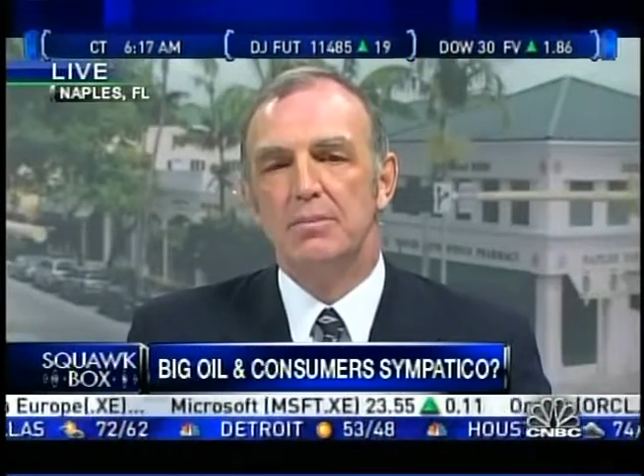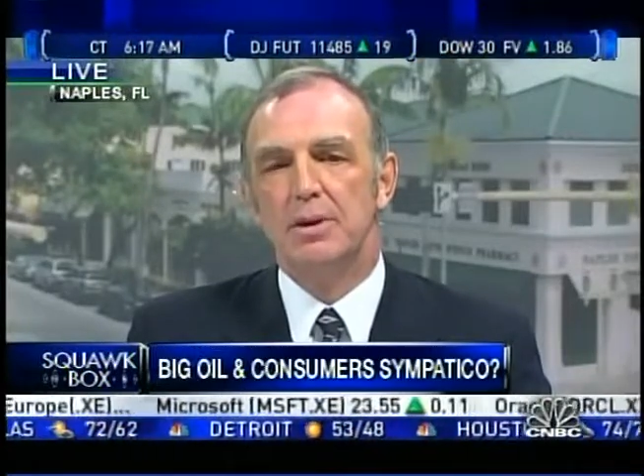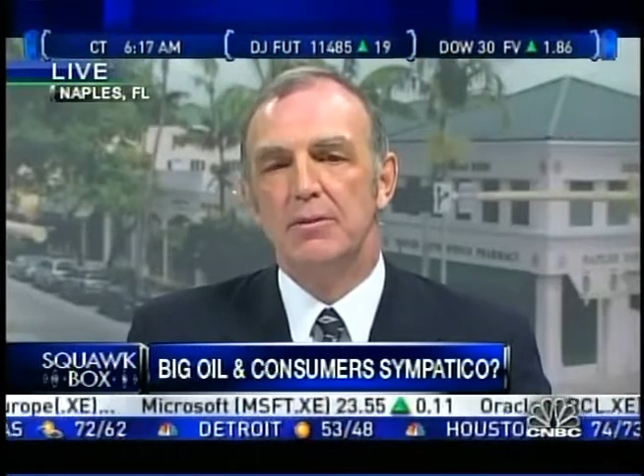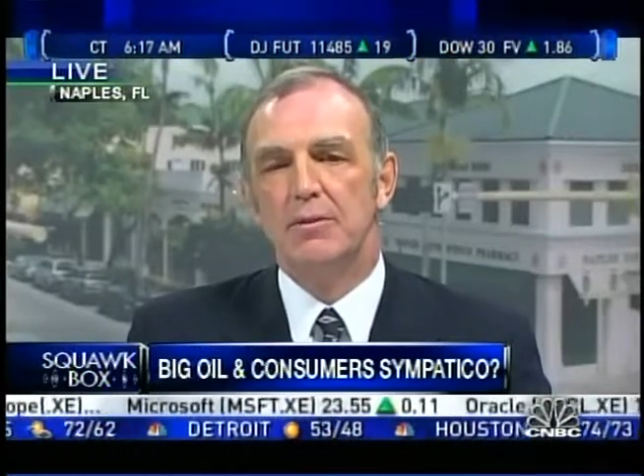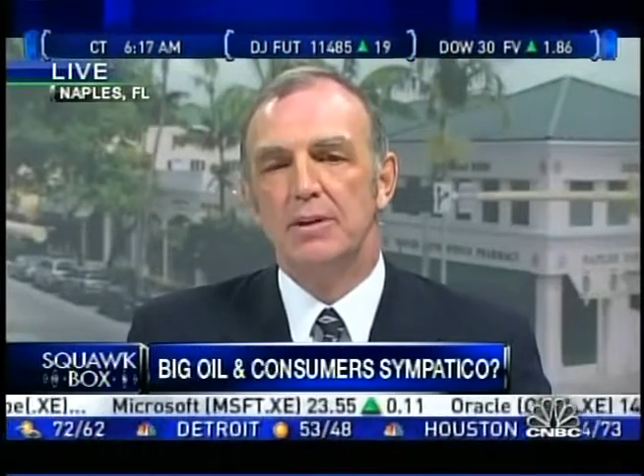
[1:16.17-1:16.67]
you
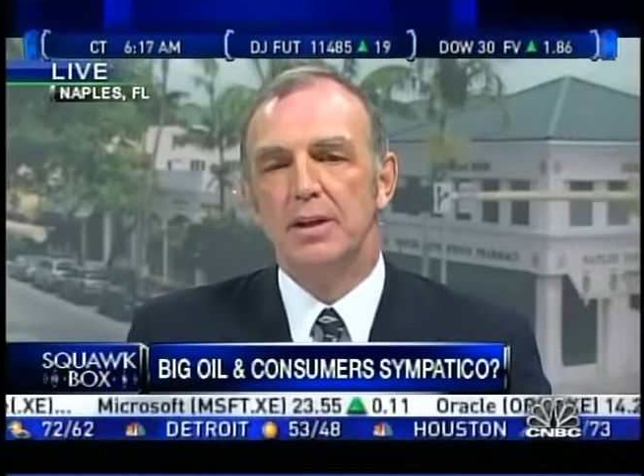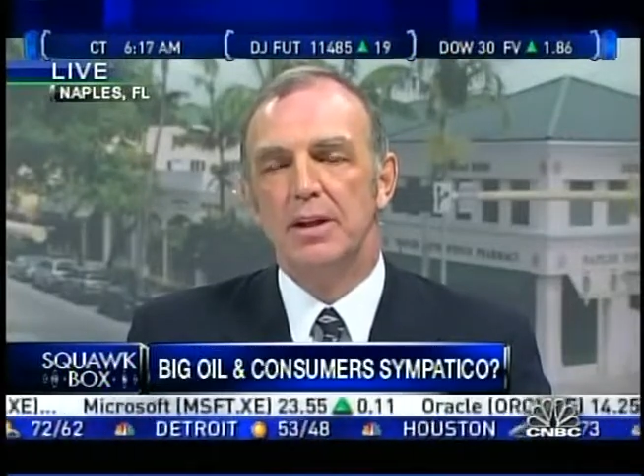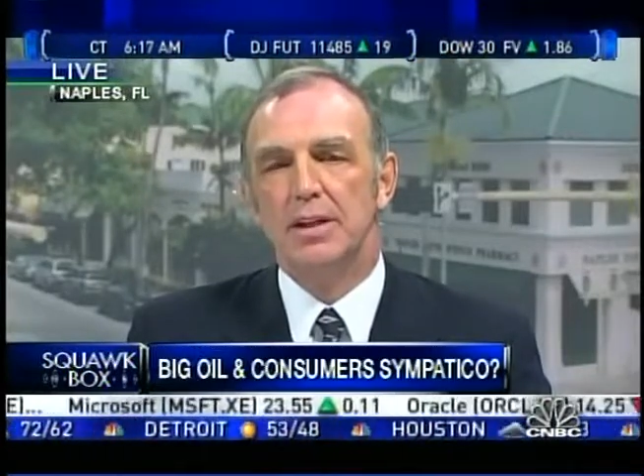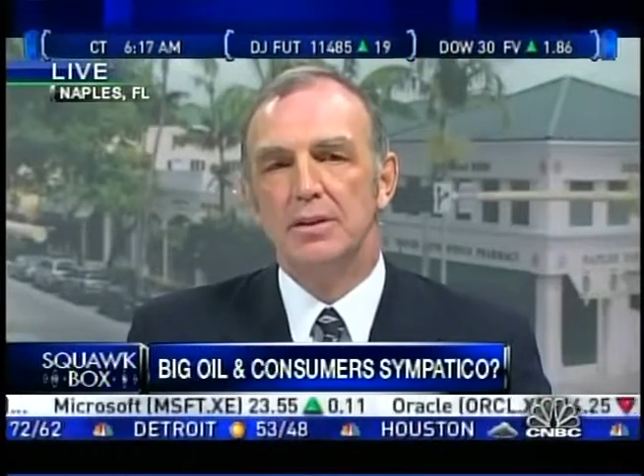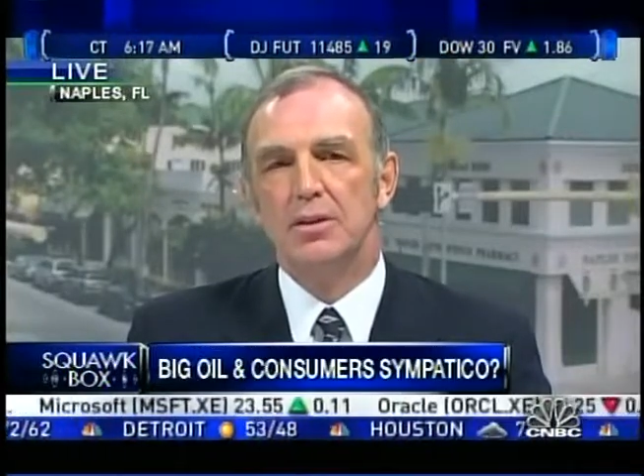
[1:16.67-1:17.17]
pay for your
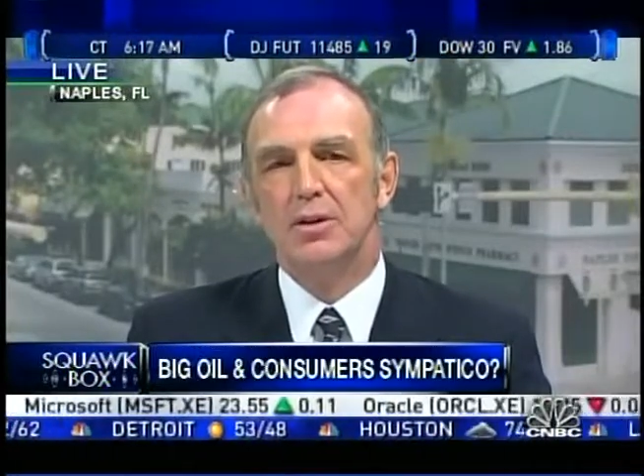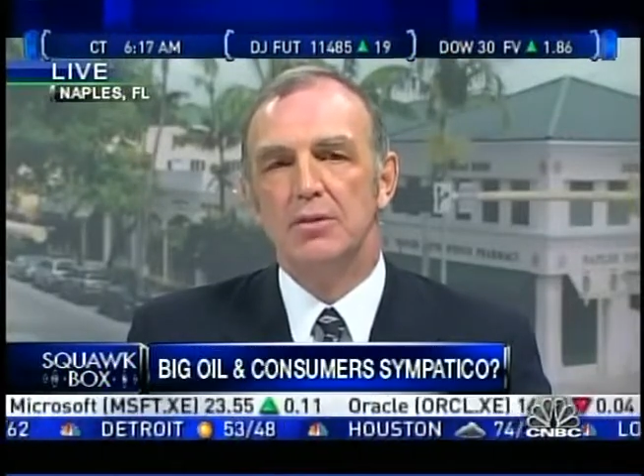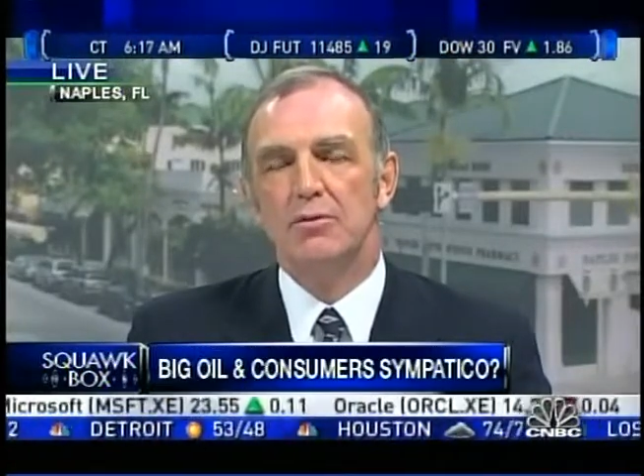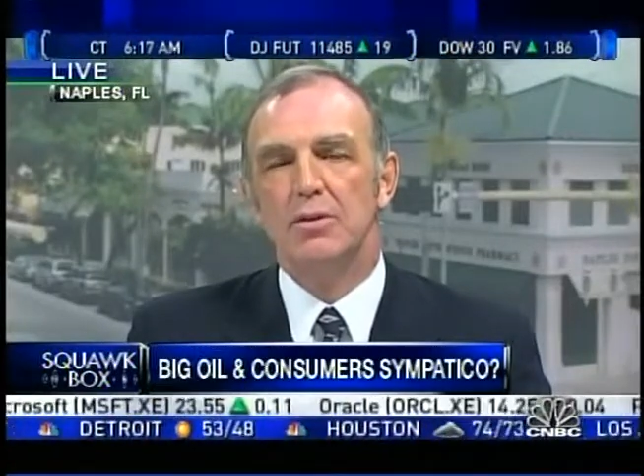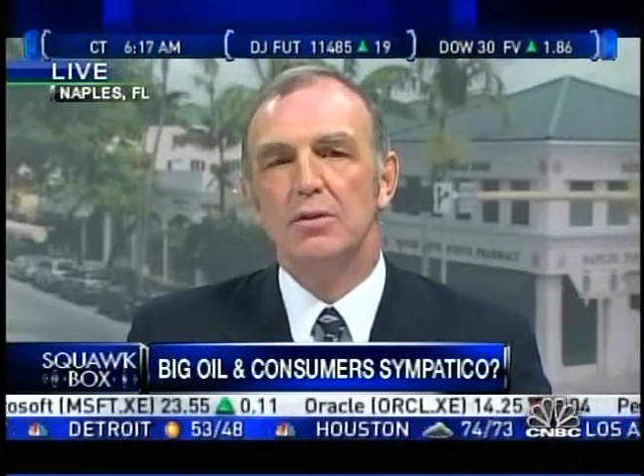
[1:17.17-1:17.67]
gas
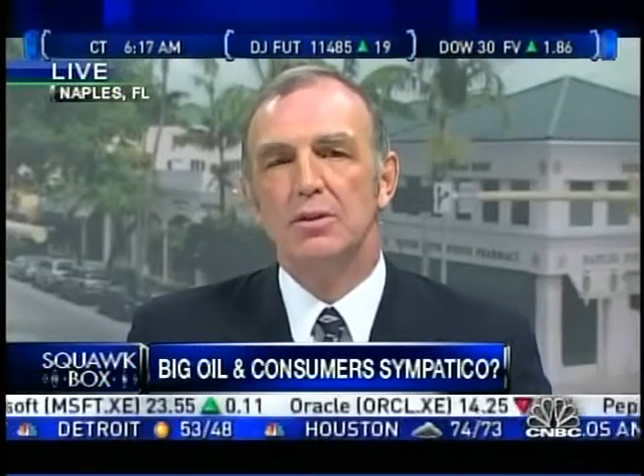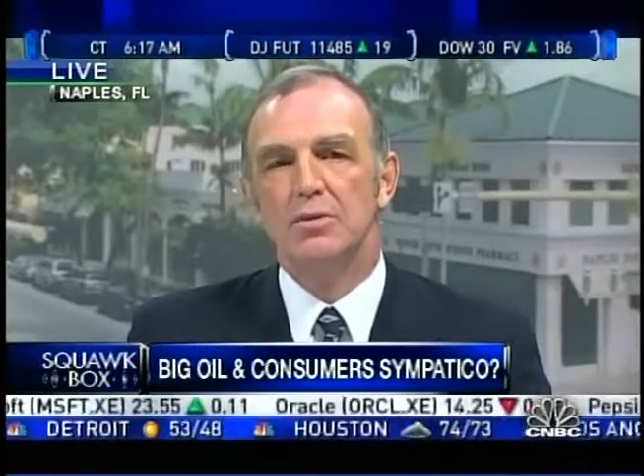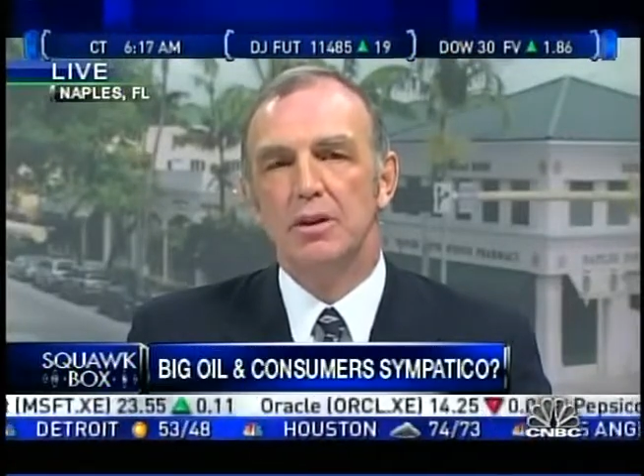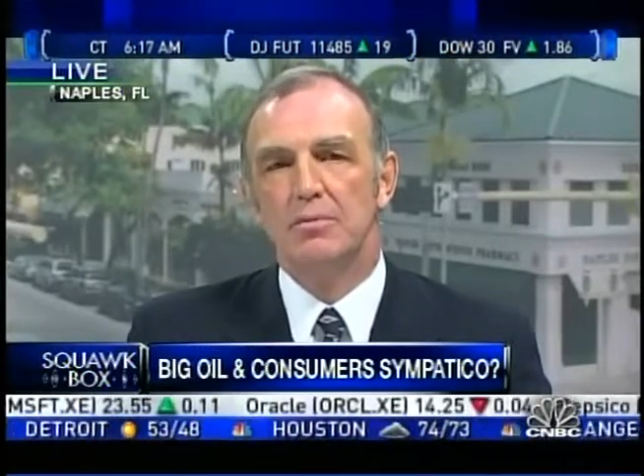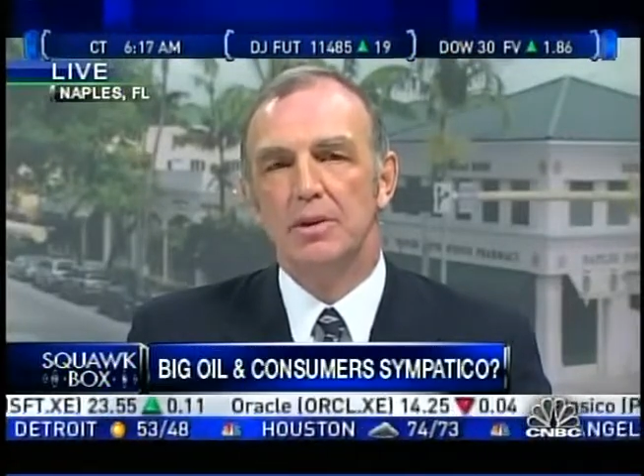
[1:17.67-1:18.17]
going forward
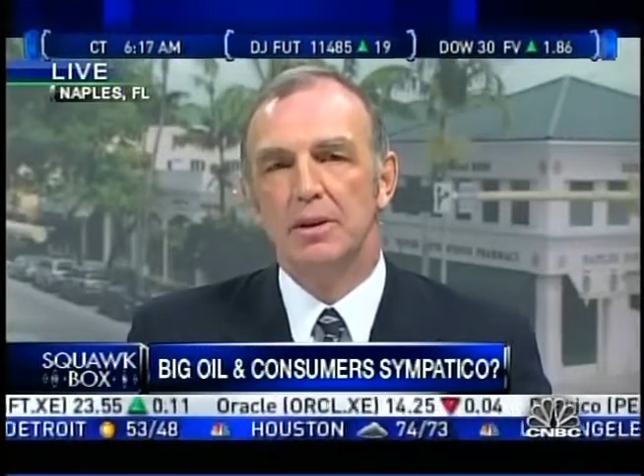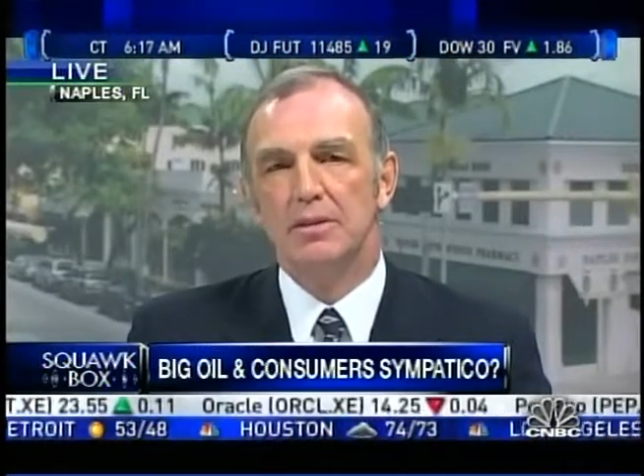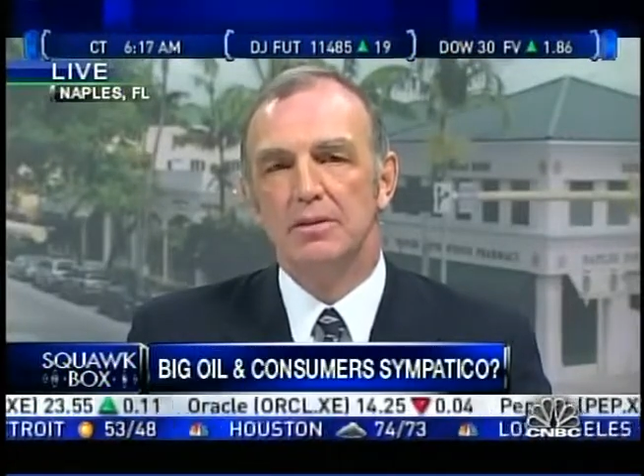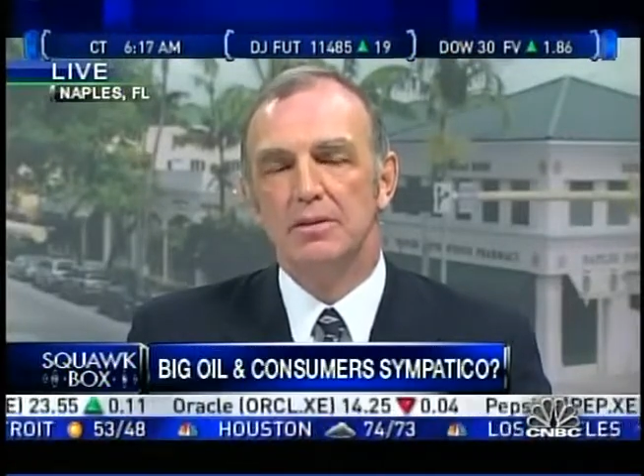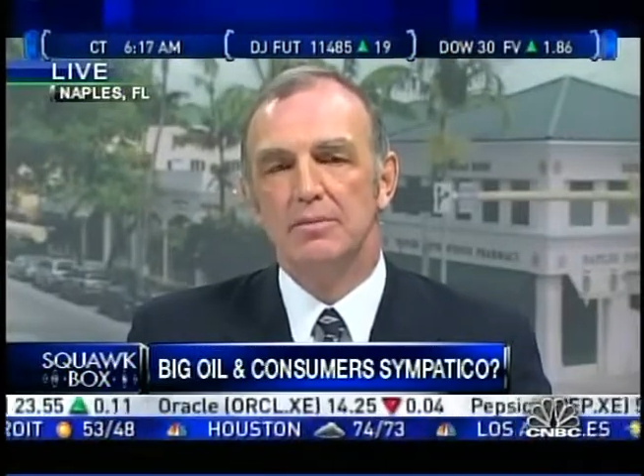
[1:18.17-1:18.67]
12
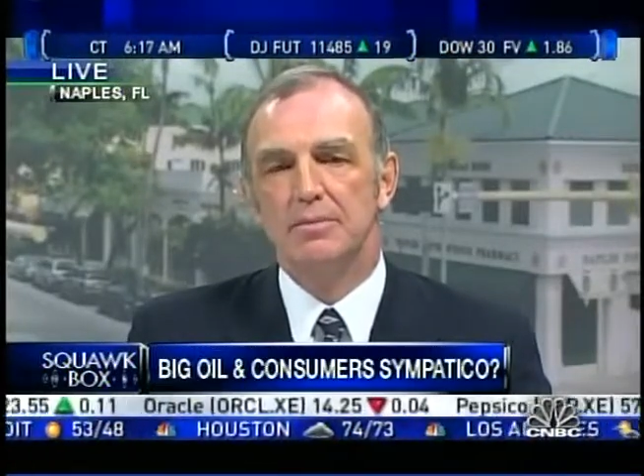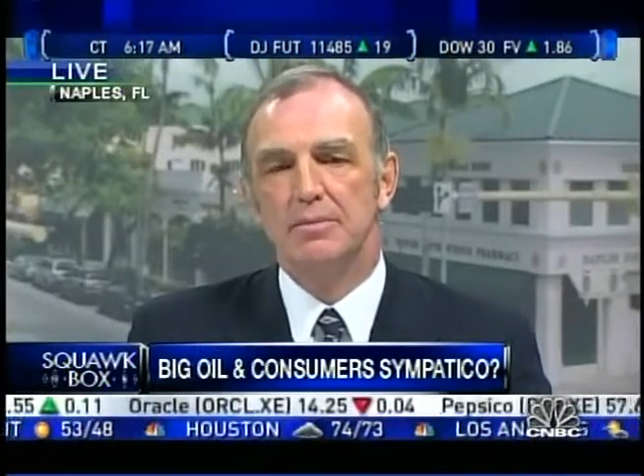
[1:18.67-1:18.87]
months.